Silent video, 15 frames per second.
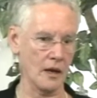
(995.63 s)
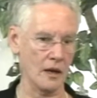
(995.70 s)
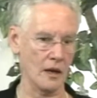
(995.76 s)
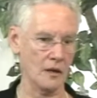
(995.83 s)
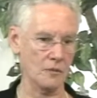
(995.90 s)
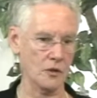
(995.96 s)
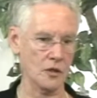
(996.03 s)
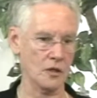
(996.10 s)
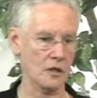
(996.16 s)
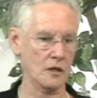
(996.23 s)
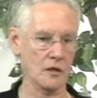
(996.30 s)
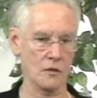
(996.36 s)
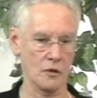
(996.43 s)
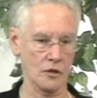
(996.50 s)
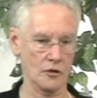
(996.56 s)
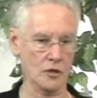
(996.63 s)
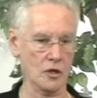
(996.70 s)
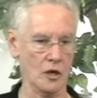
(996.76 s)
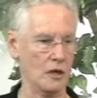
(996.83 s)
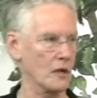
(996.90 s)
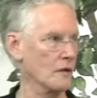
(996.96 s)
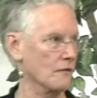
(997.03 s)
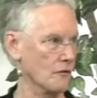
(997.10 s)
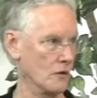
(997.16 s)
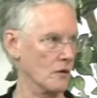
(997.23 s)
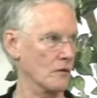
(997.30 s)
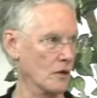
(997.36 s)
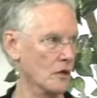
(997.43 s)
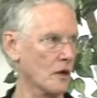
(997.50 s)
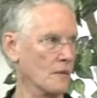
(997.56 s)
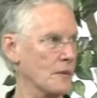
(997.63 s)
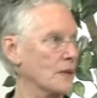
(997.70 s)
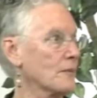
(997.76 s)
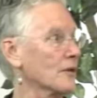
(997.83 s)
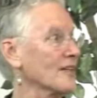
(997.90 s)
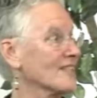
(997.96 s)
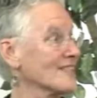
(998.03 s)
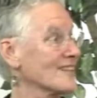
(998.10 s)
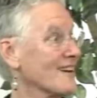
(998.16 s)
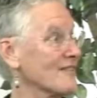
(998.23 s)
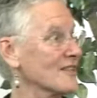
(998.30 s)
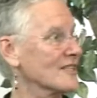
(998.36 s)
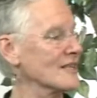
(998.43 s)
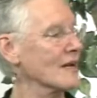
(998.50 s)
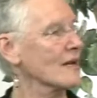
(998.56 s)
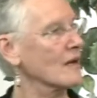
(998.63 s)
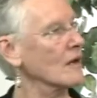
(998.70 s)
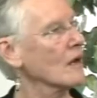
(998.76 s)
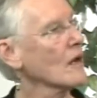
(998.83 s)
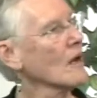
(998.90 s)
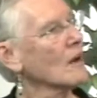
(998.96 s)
and particularly when you're talking for young people, it's devastating.